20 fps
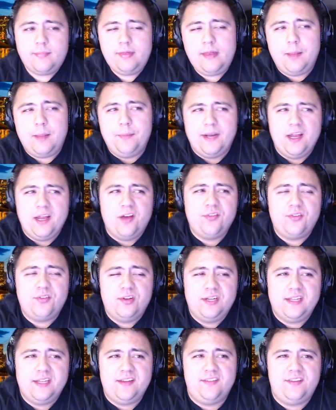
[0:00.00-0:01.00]
But I also
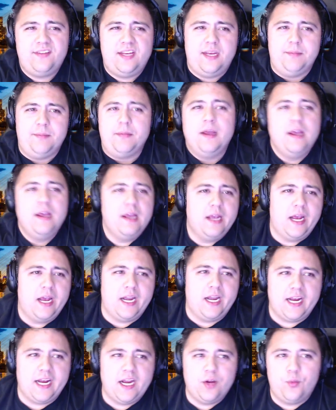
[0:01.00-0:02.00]
look at this team
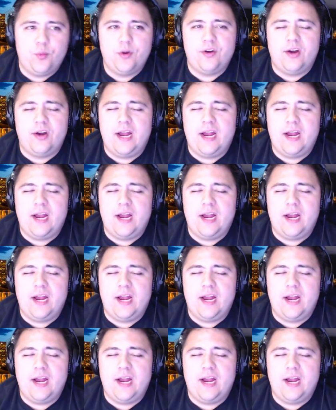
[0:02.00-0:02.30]
and I kind of wonder